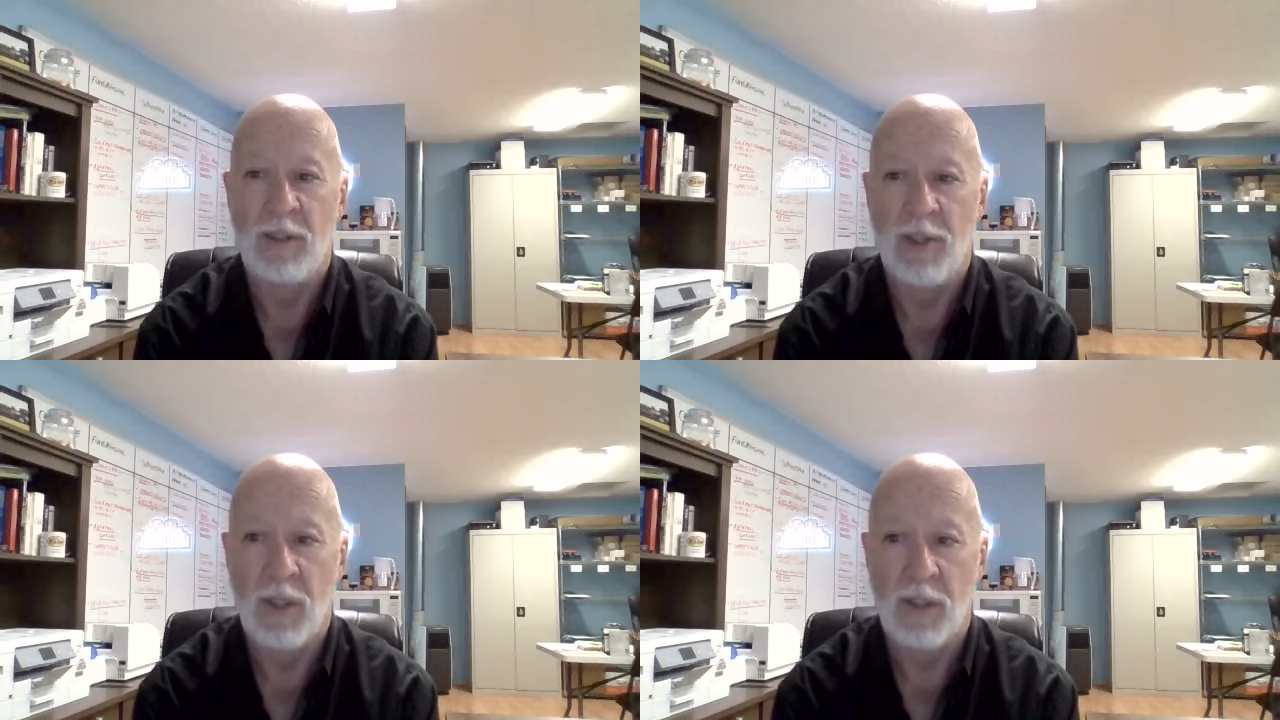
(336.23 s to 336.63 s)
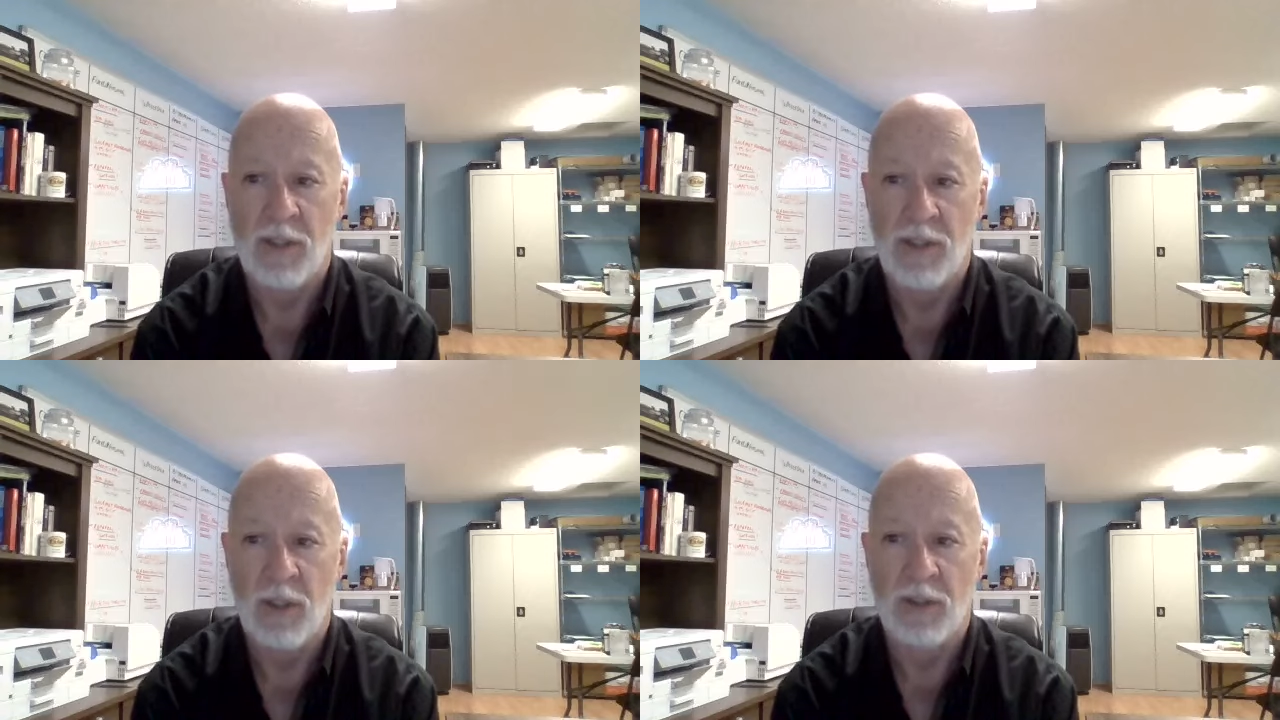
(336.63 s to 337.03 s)
Dark
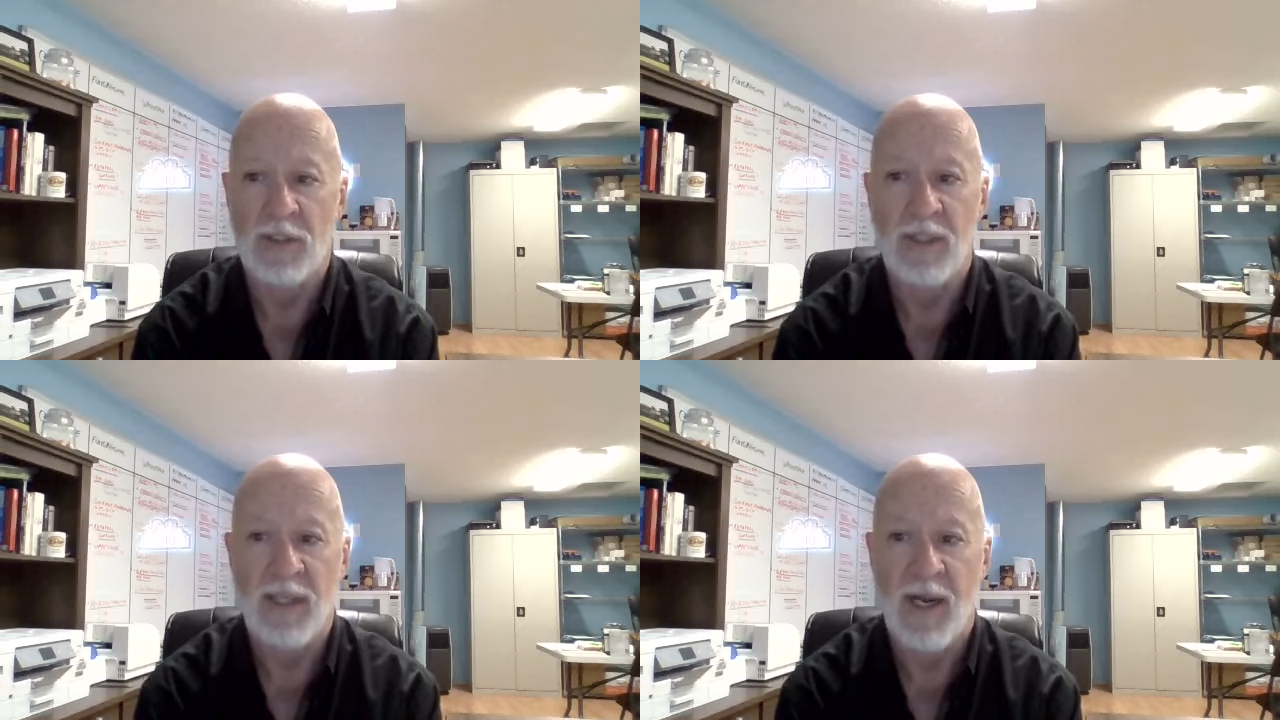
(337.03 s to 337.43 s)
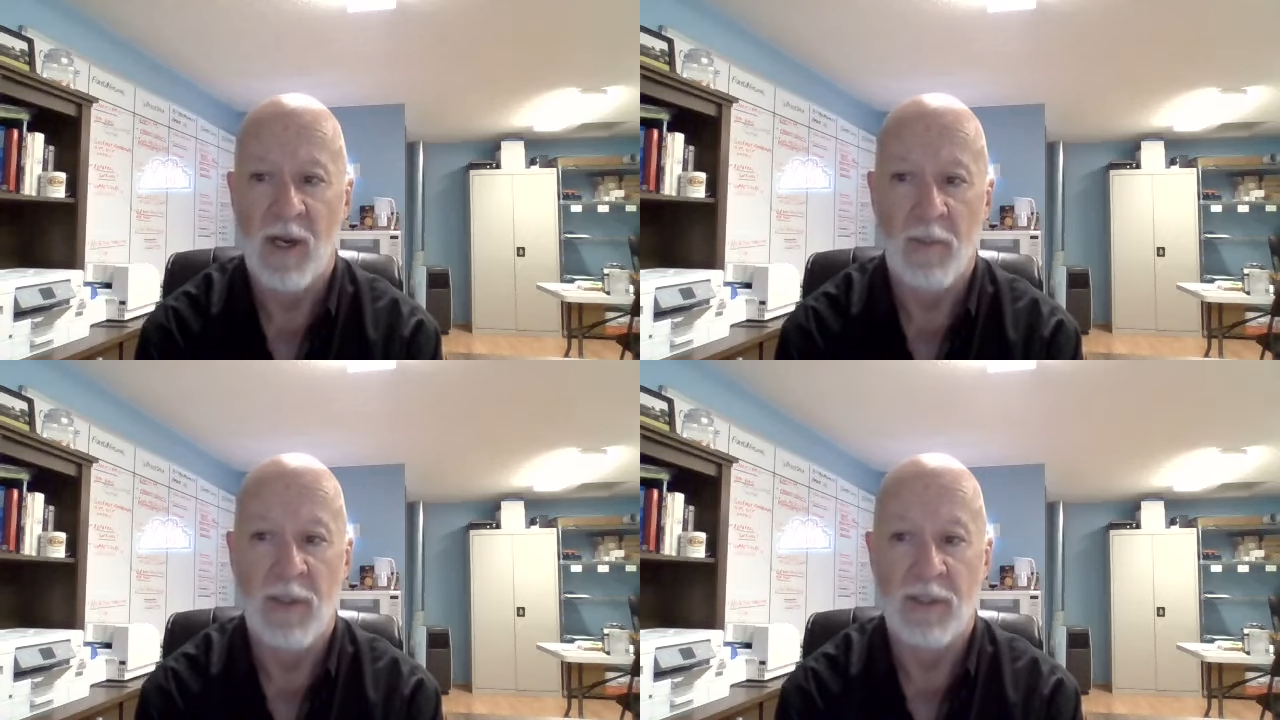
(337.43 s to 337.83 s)
Salted
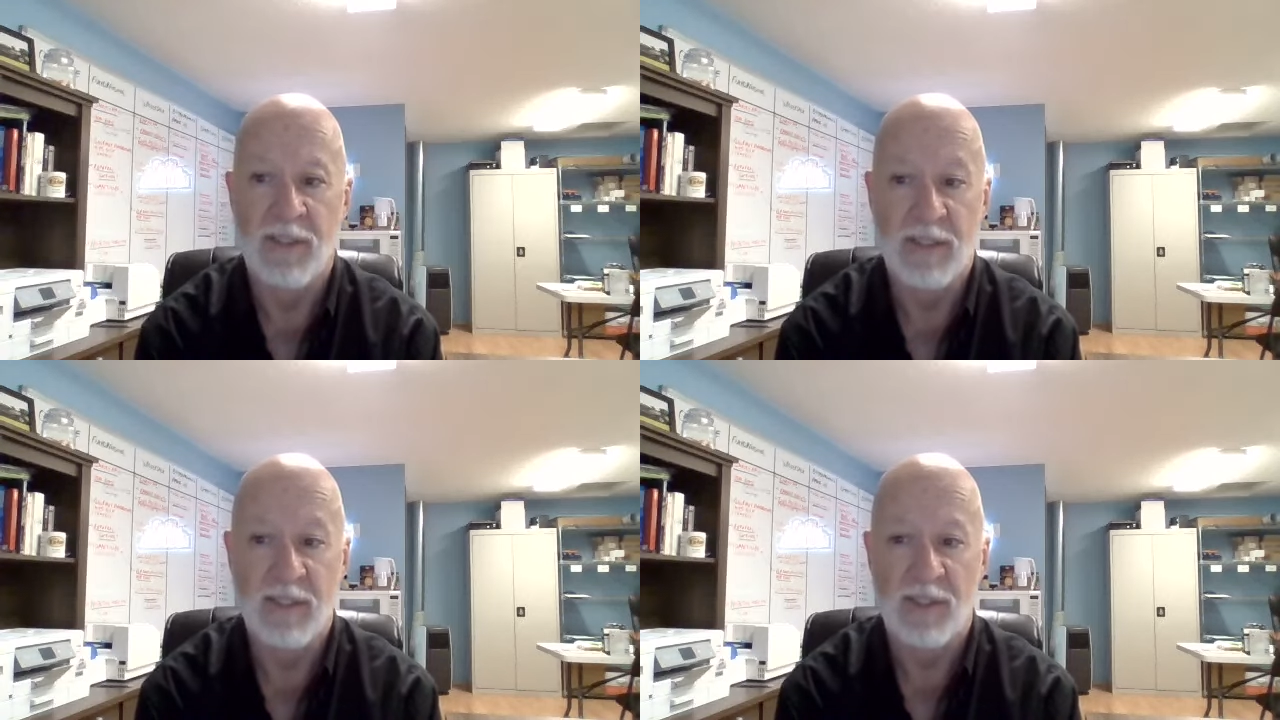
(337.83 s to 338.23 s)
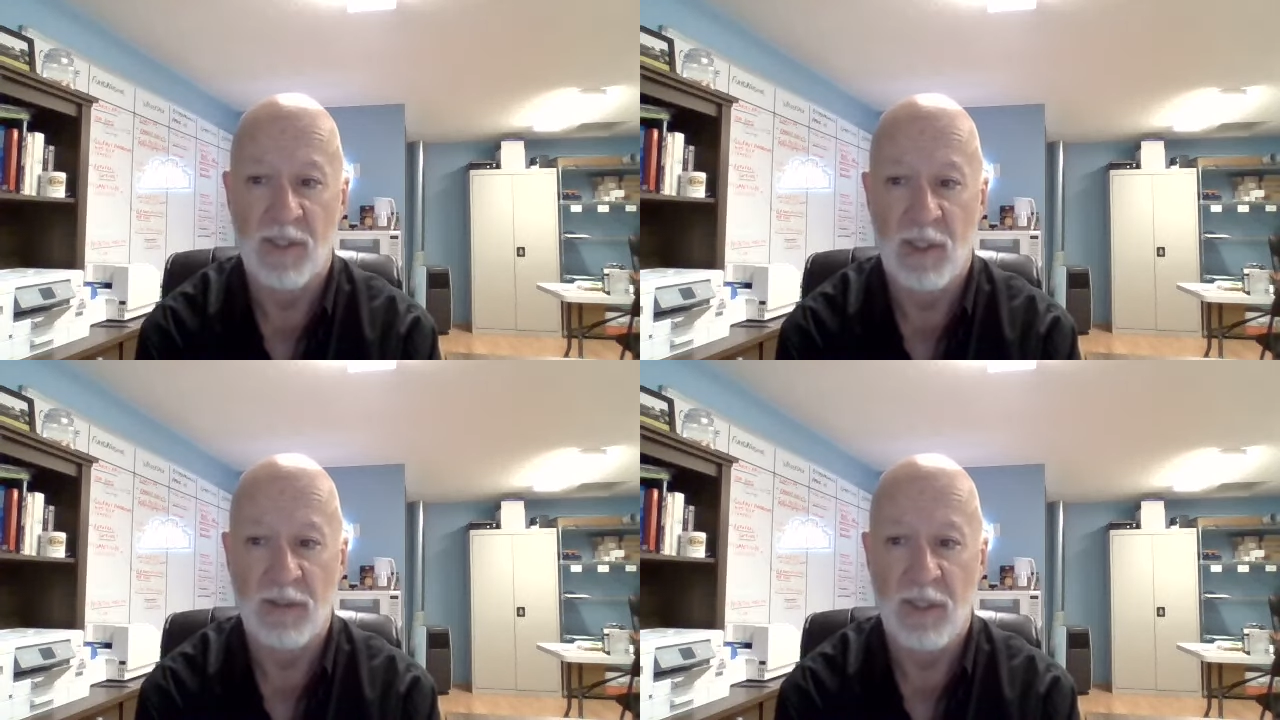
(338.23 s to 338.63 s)
Caramel Sea Salt,